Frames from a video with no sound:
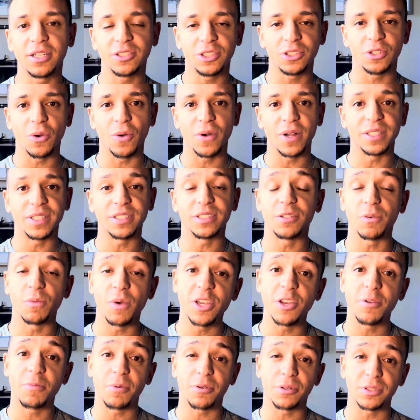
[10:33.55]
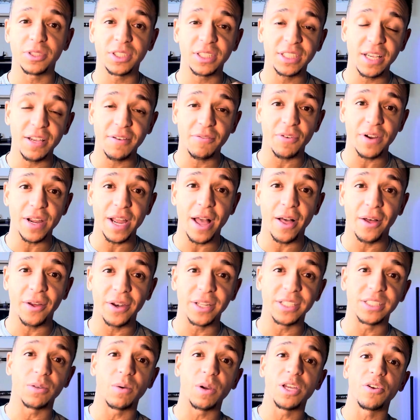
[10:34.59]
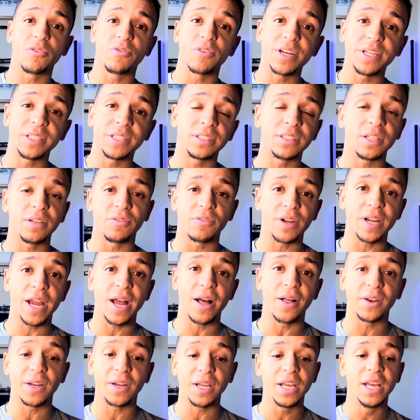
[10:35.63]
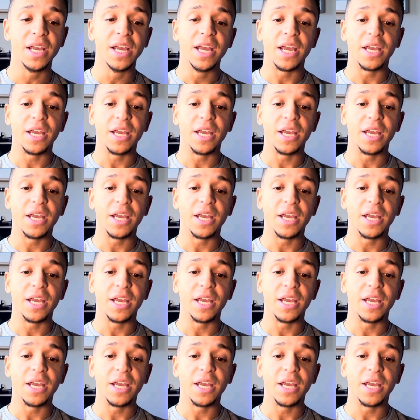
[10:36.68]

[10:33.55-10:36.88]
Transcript: stories, the way you perceive reality is the way you receive reality,